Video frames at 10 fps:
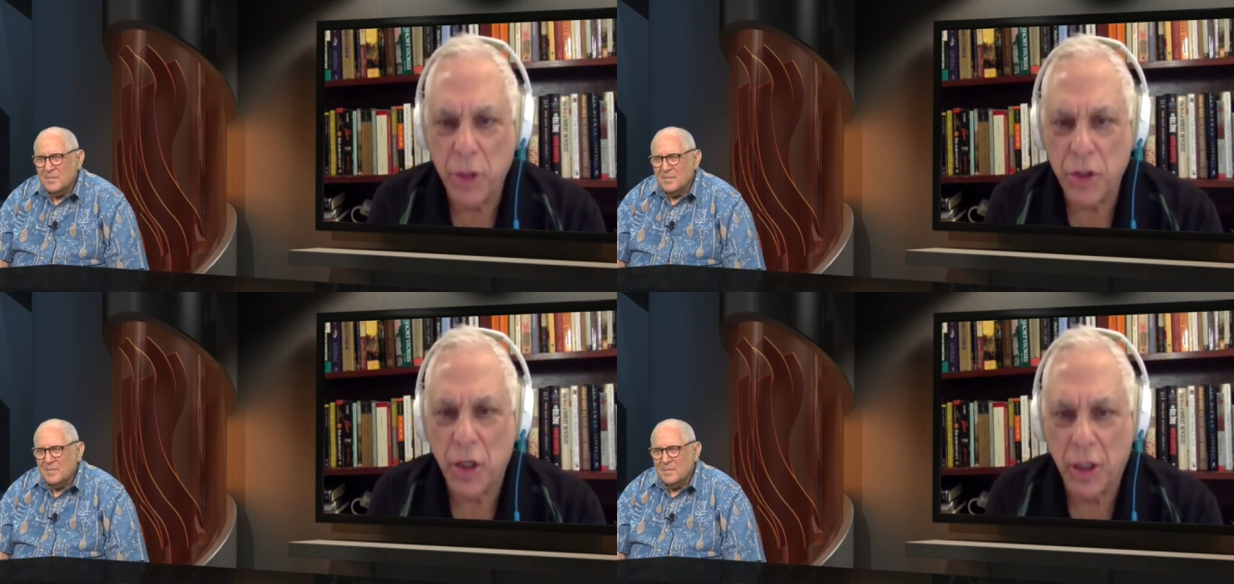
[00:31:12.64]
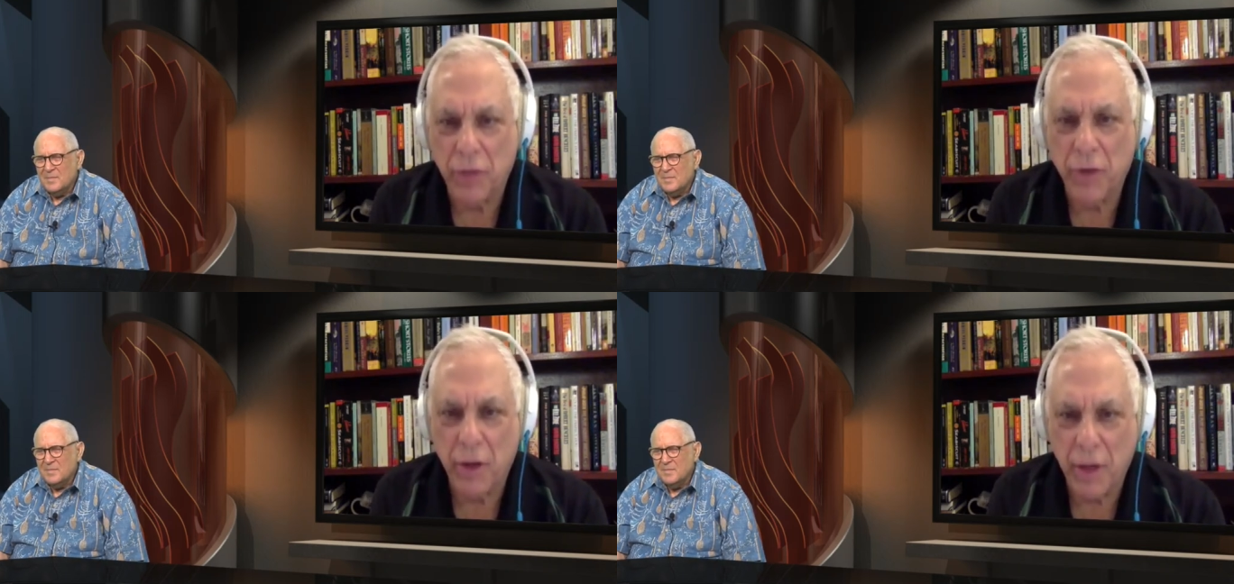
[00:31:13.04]
Speaker 1: studied
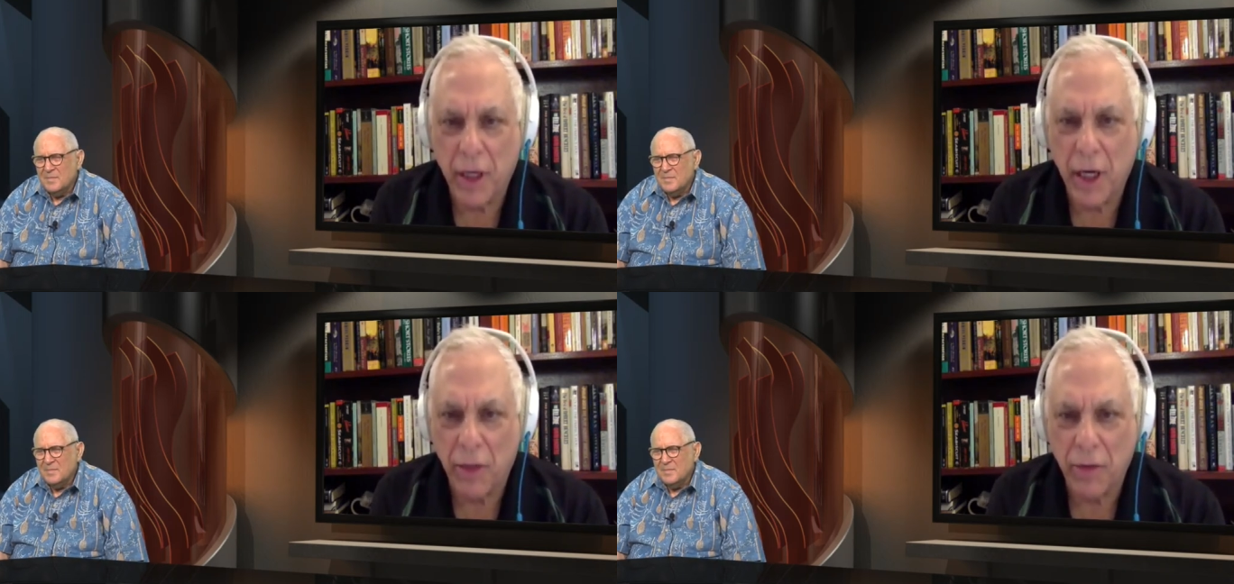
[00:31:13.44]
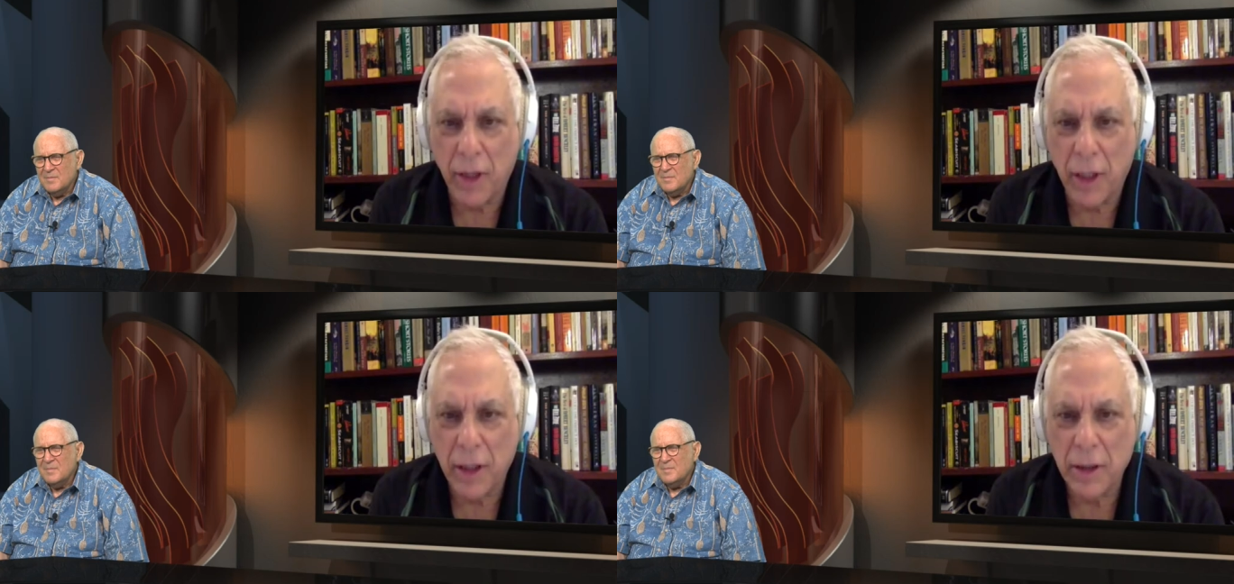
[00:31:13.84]
very carefully.
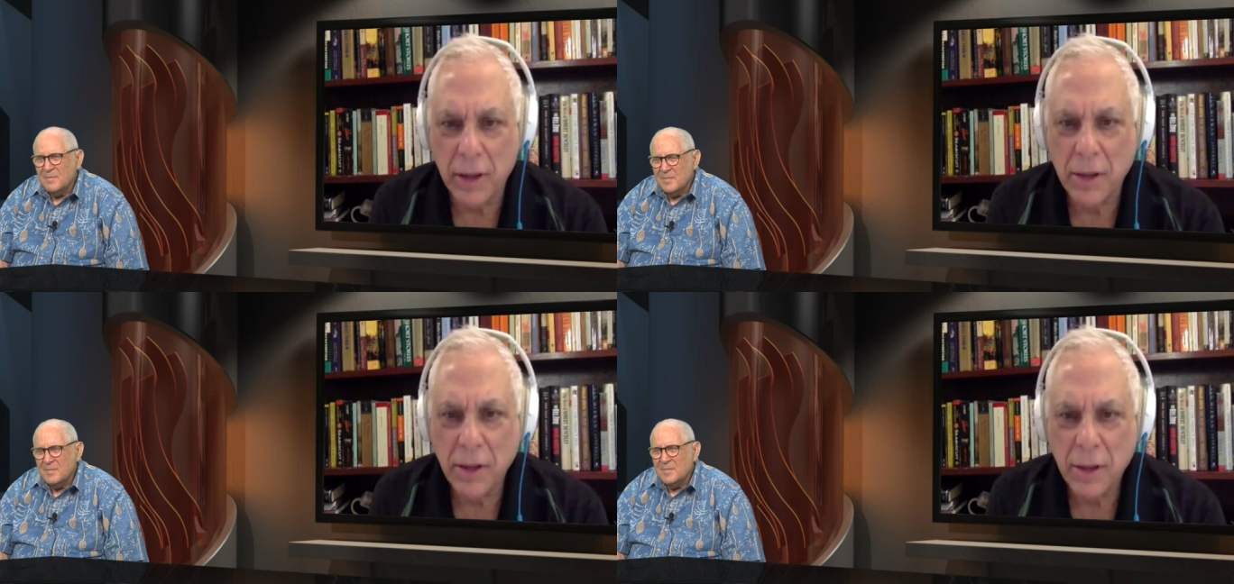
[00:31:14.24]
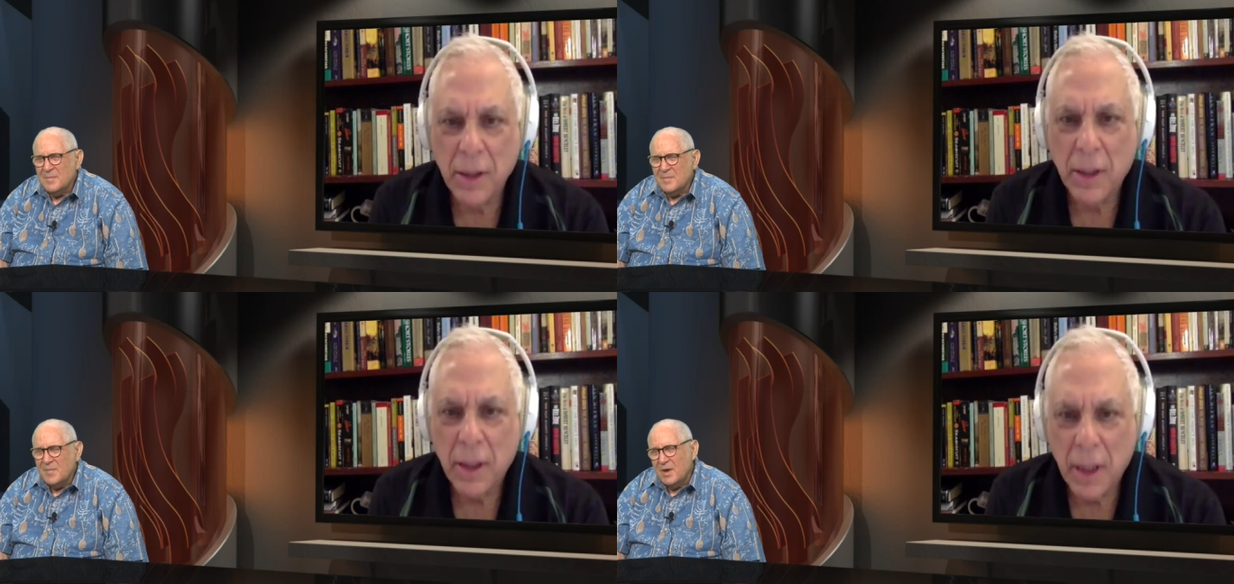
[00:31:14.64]
Yeah.